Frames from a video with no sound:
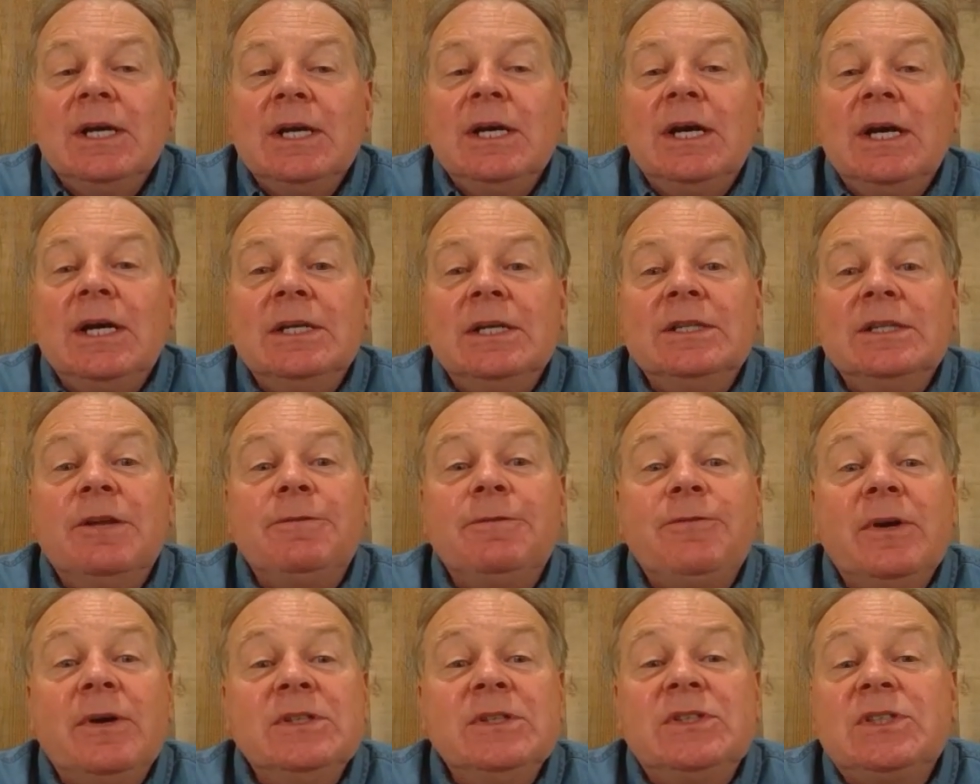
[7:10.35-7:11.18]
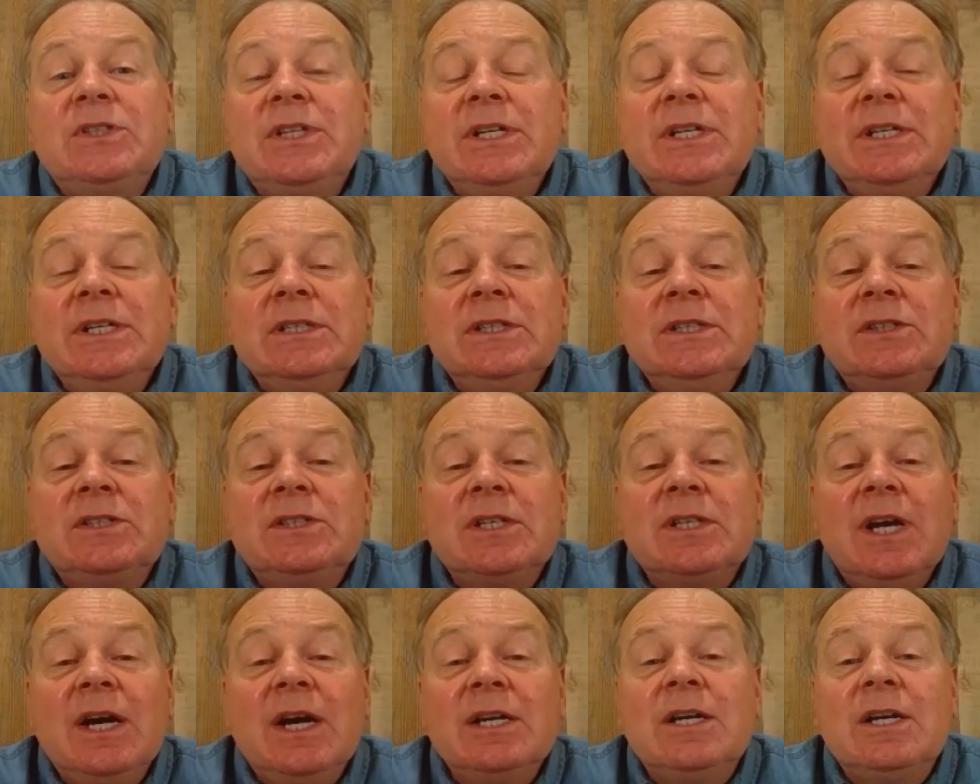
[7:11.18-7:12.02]
The front
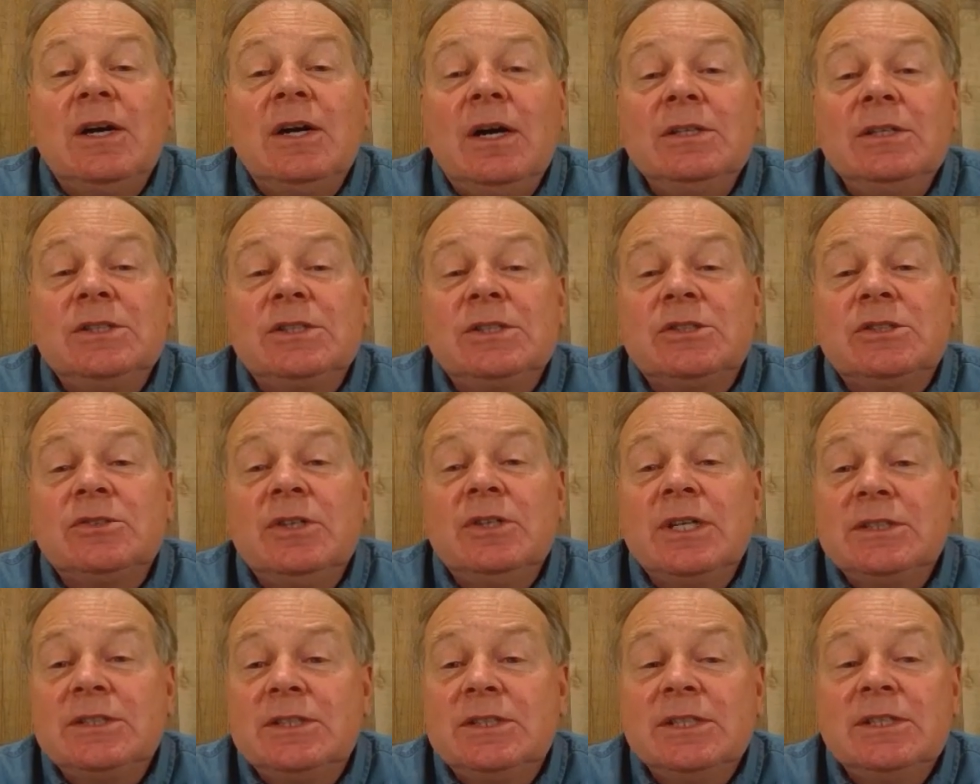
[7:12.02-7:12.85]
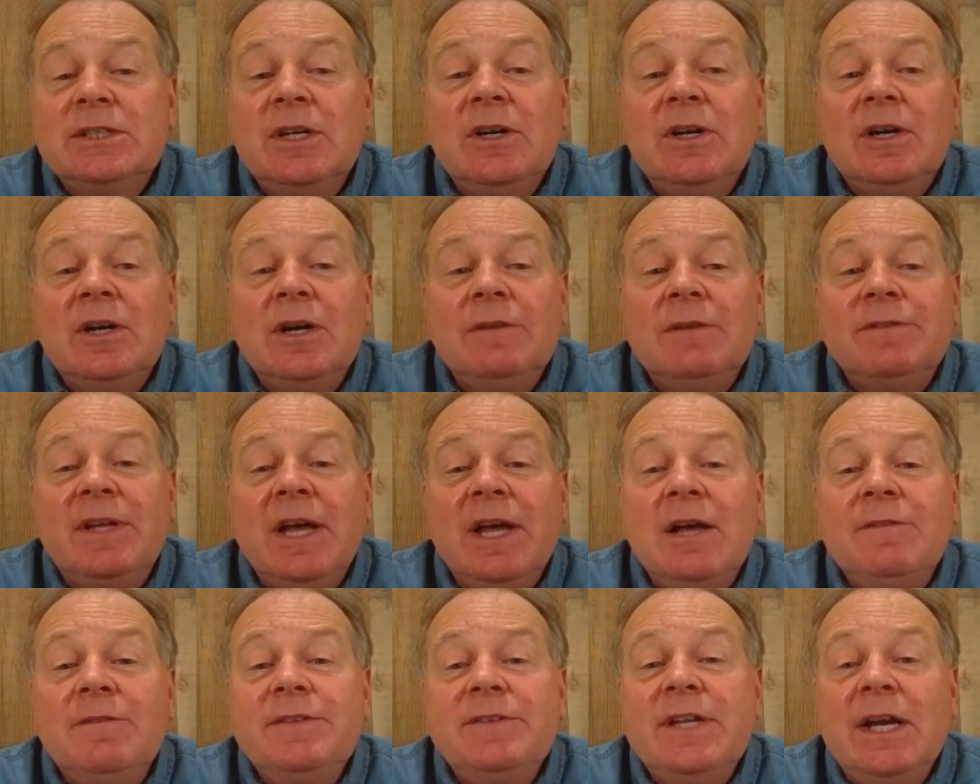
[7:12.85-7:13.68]
stairs are constructed of
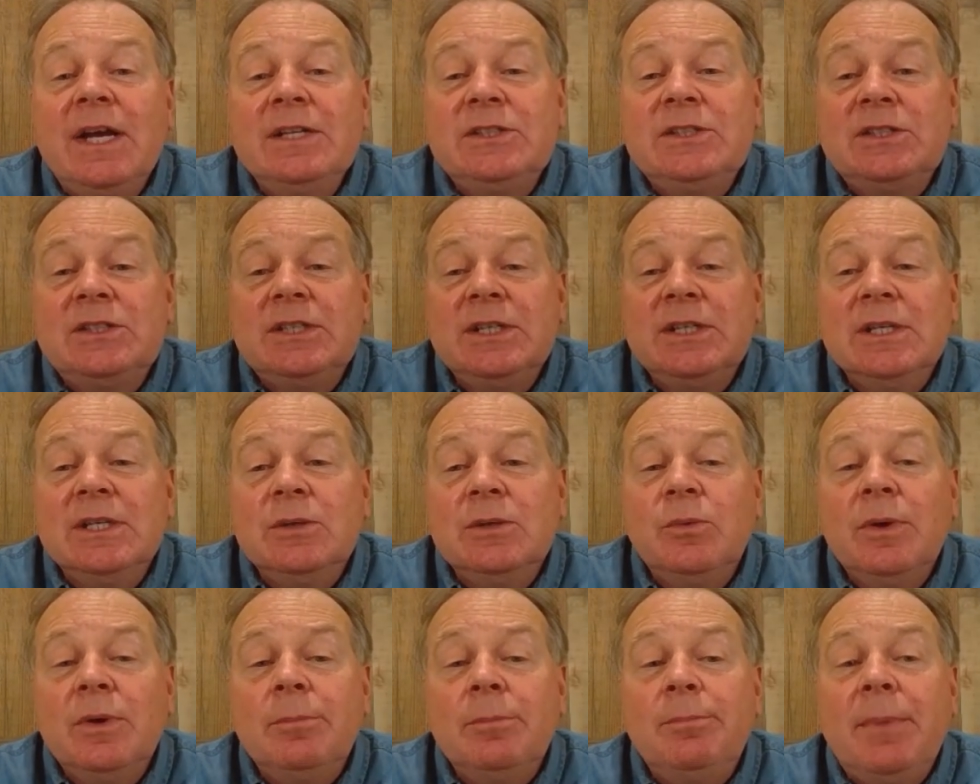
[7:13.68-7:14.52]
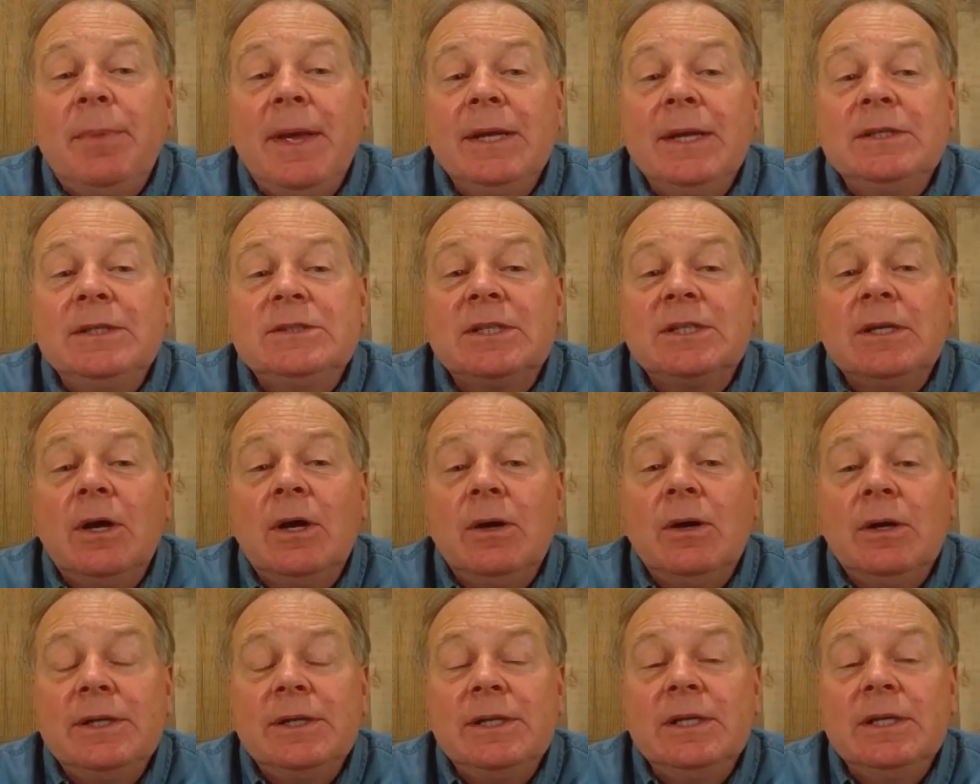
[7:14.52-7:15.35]
galvanized steel with baked
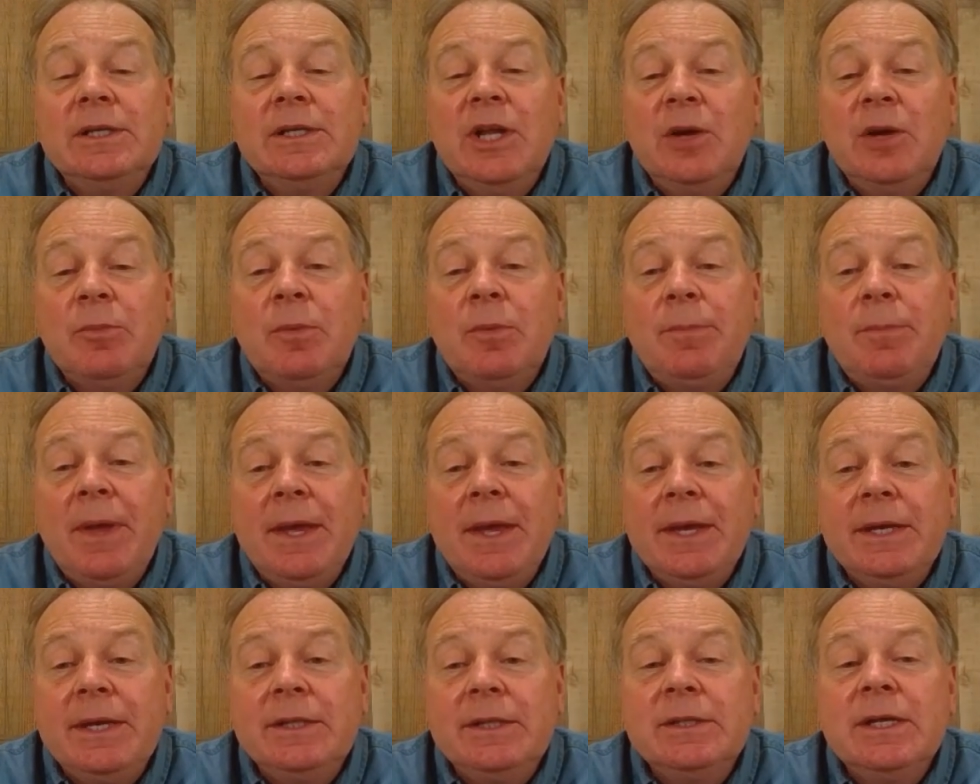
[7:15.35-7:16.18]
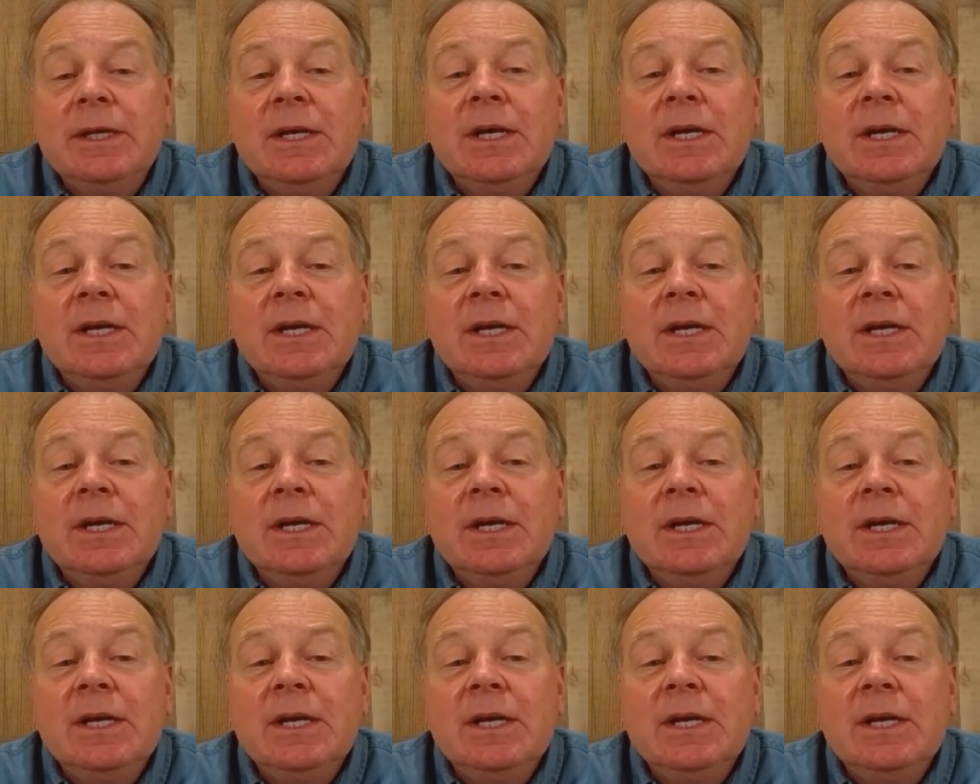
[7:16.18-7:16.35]
on enamel paint.